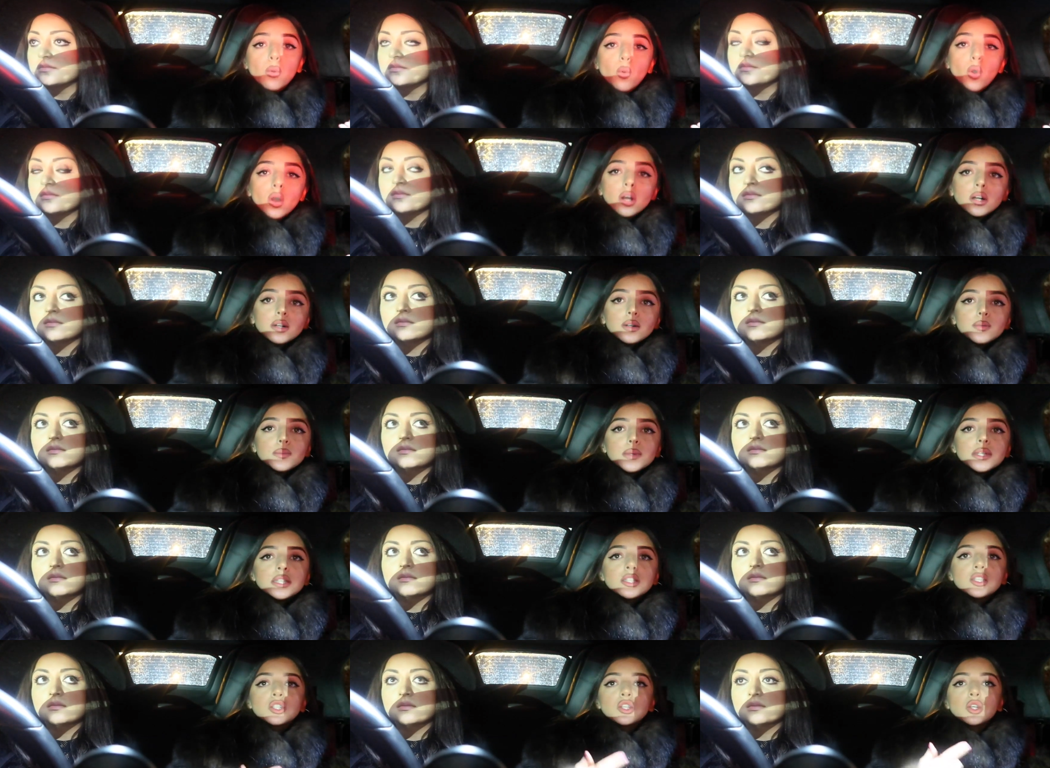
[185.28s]
Speaker 1: me what
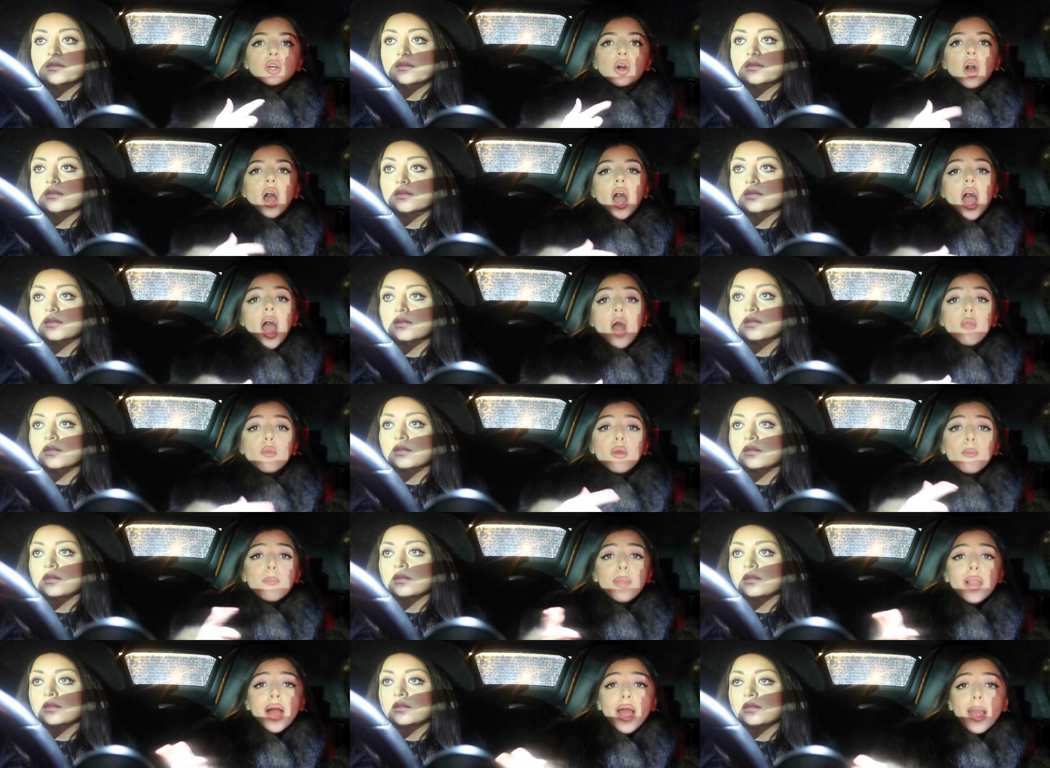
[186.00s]
I'm into.
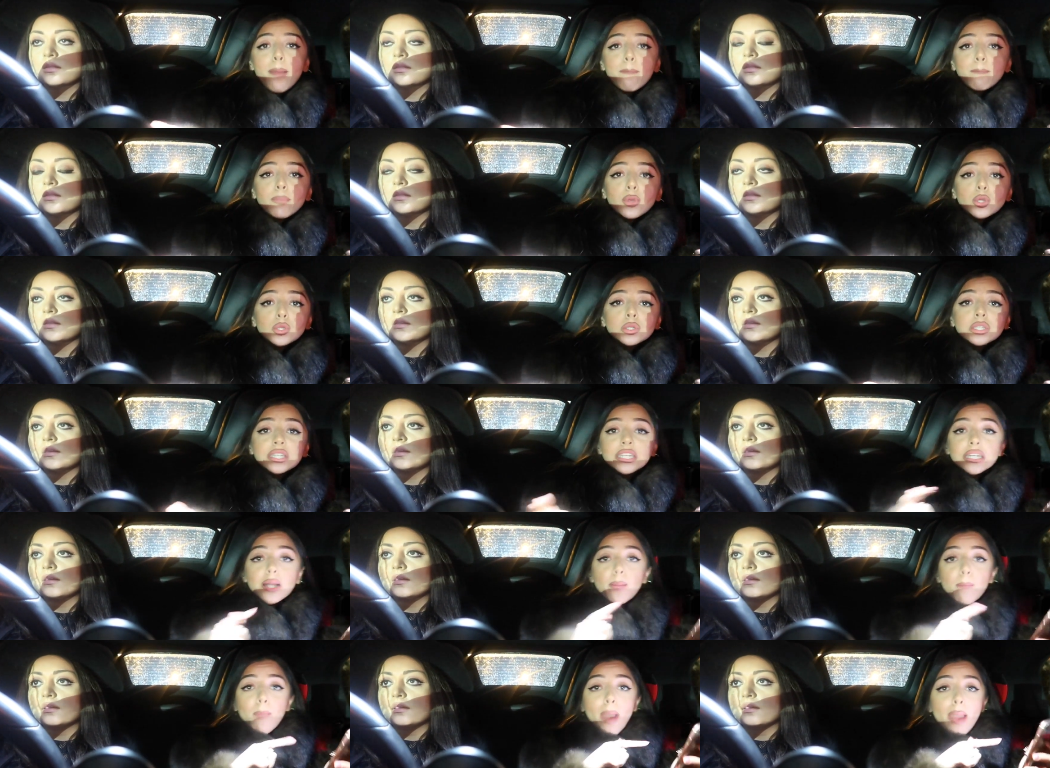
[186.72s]
I replied,
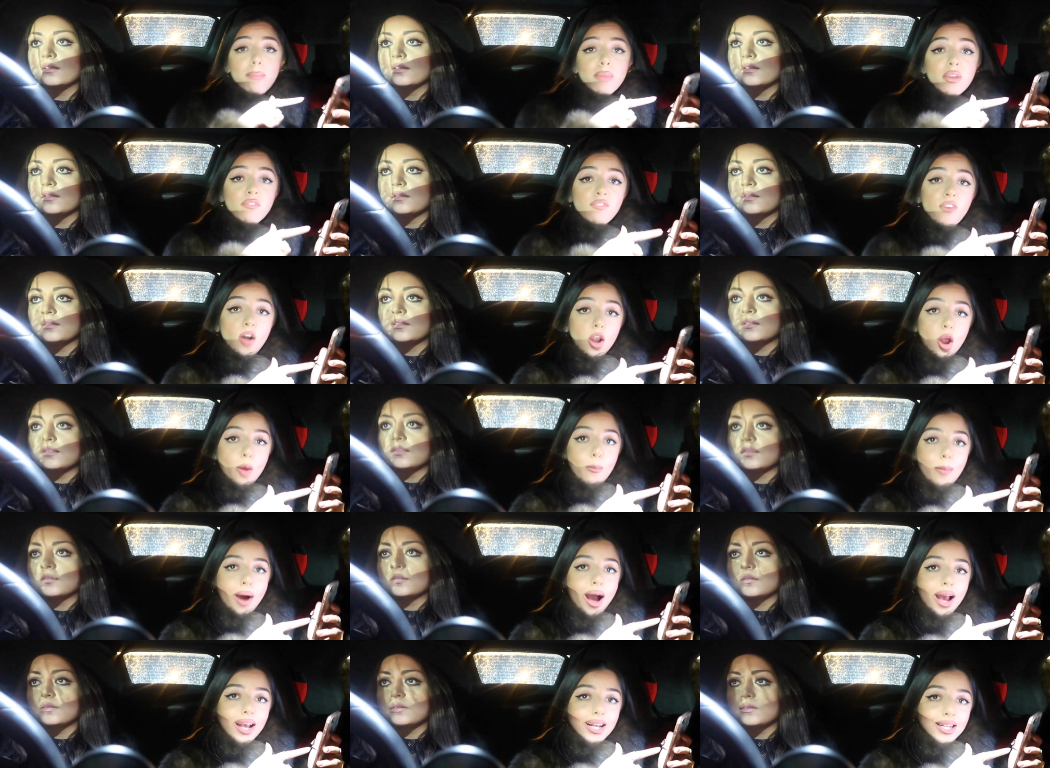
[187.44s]
music, baby,
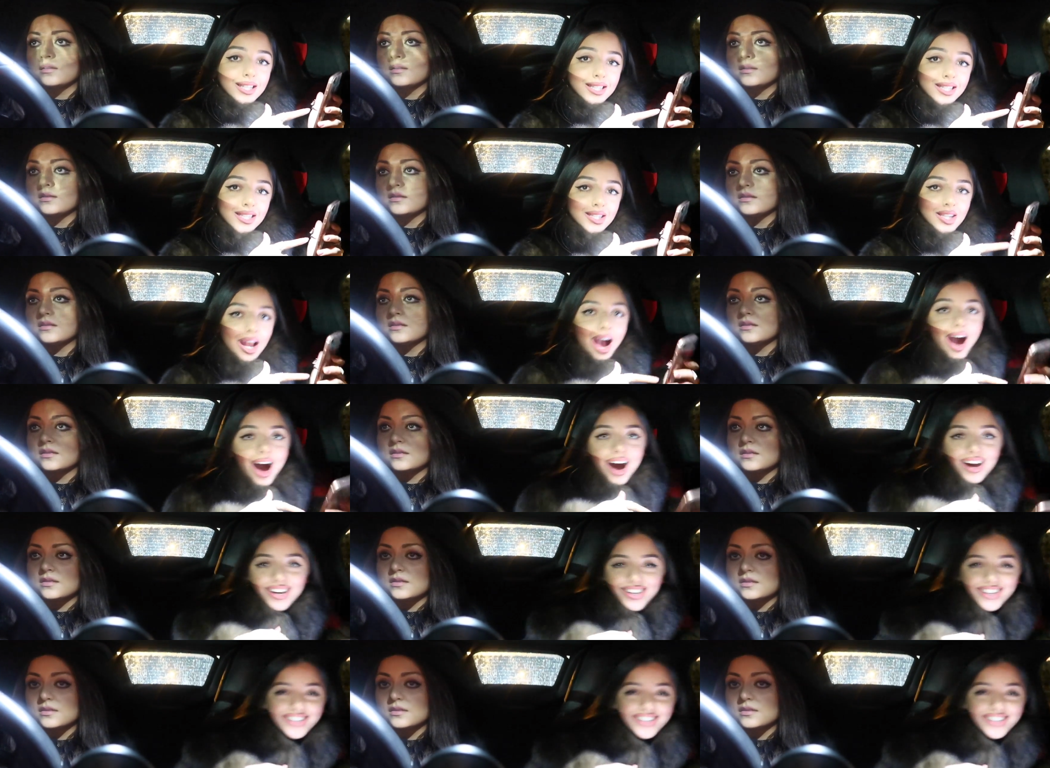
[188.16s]
follow my Insta.